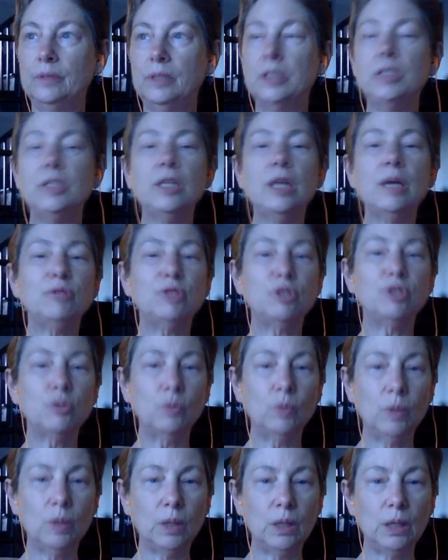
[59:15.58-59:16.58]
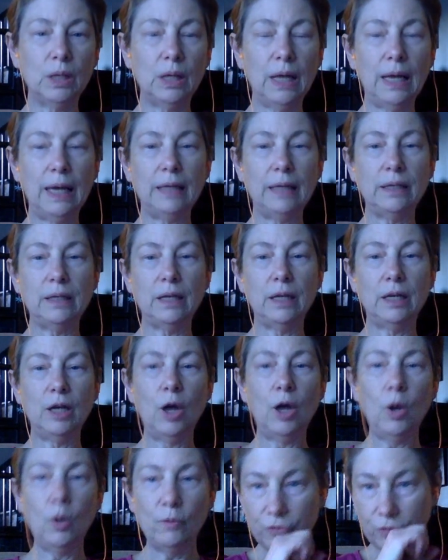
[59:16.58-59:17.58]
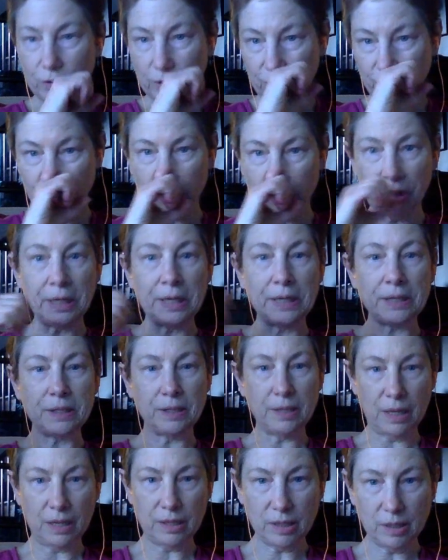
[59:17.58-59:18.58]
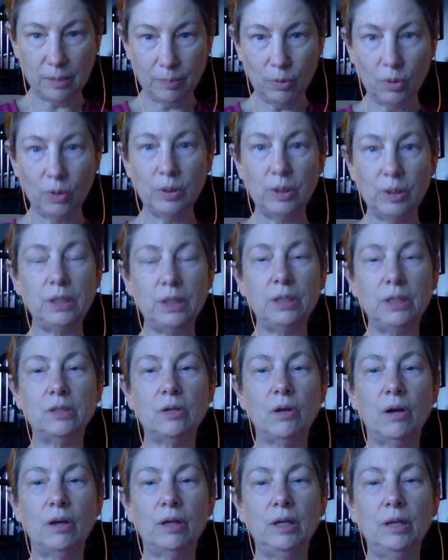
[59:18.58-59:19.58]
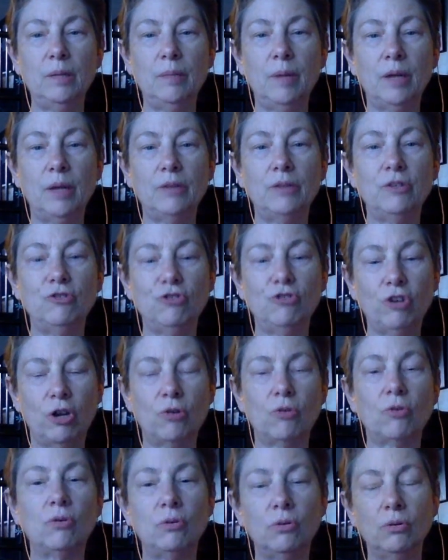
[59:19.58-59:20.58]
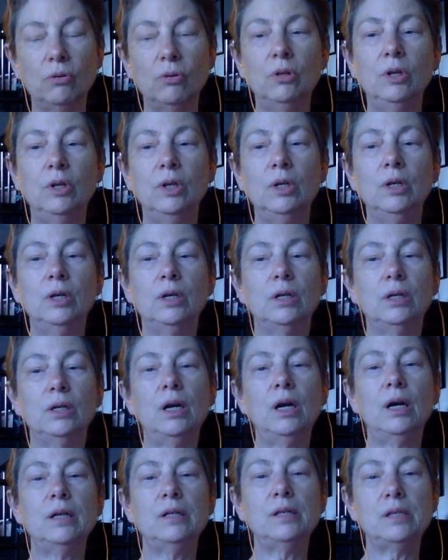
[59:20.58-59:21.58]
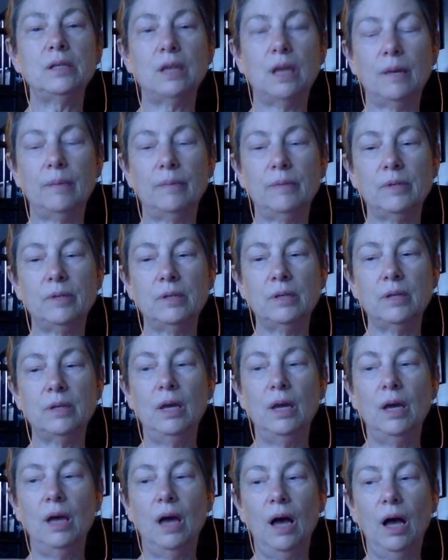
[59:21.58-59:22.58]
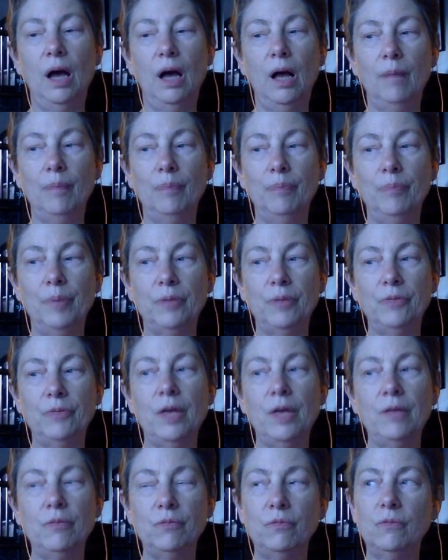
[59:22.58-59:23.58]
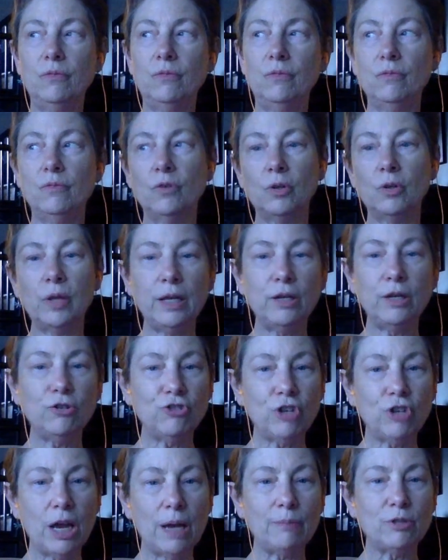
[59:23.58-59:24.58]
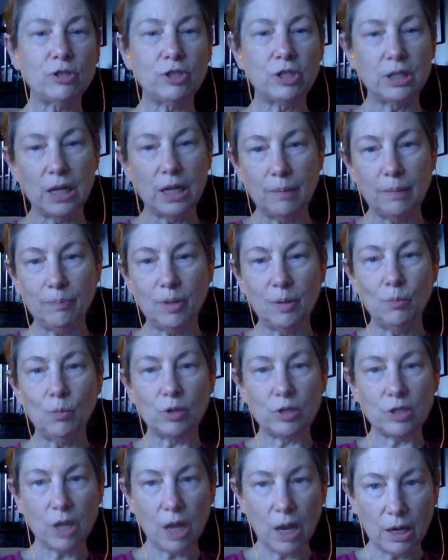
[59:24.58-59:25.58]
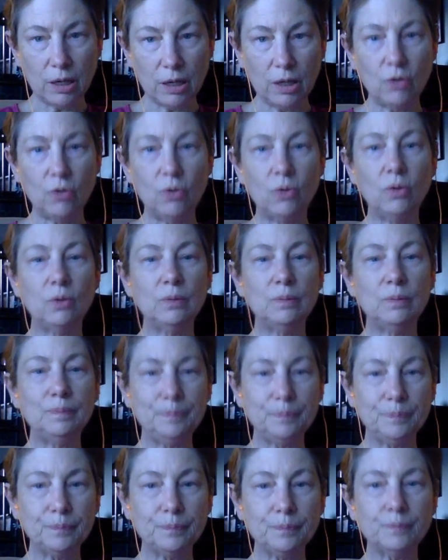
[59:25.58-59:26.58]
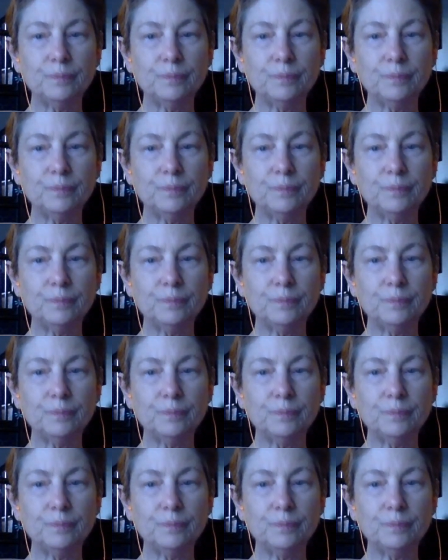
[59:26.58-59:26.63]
conceptual and hopefully fairly accessible in talking about the general concepts. But then the later chapters get a bit more technical